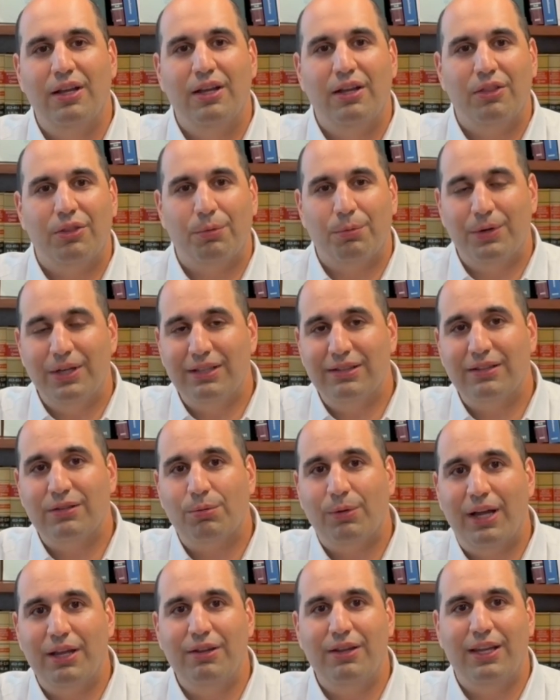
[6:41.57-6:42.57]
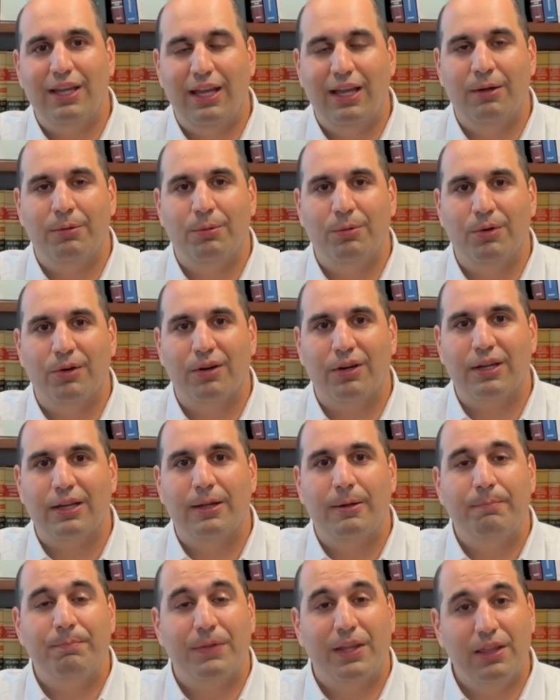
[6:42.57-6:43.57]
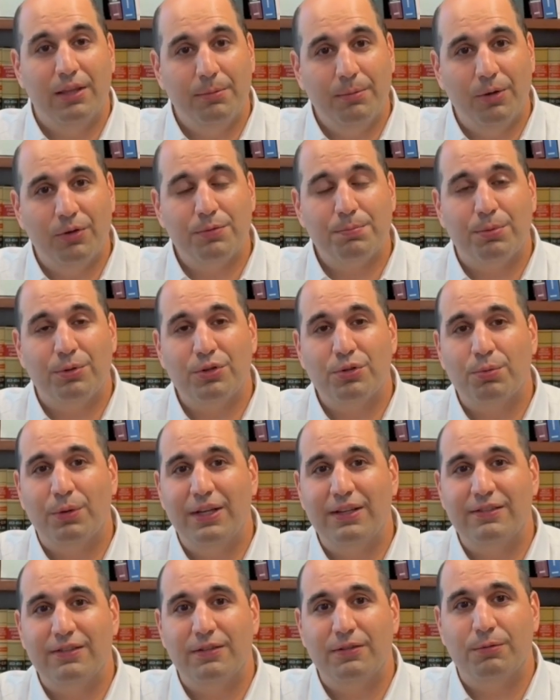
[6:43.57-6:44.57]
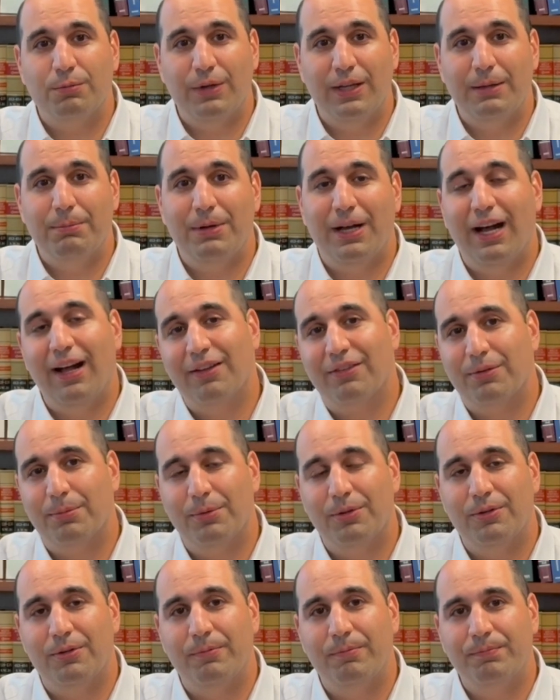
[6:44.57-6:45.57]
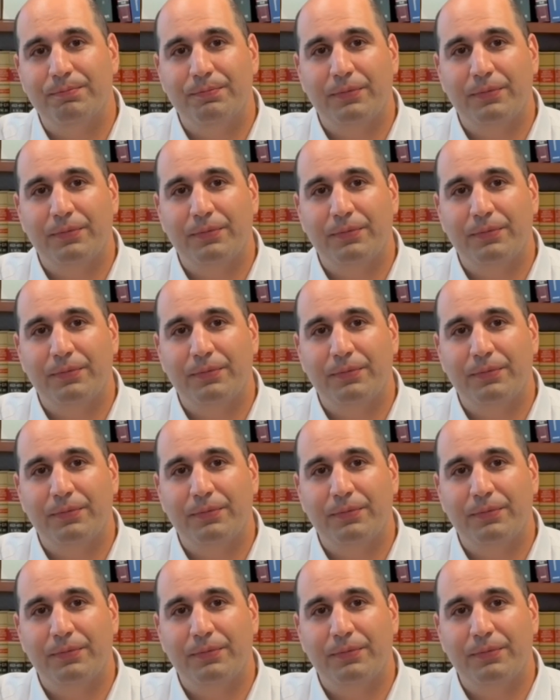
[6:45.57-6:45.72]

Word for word: the reasons why you can't work in the most persuasive way possible.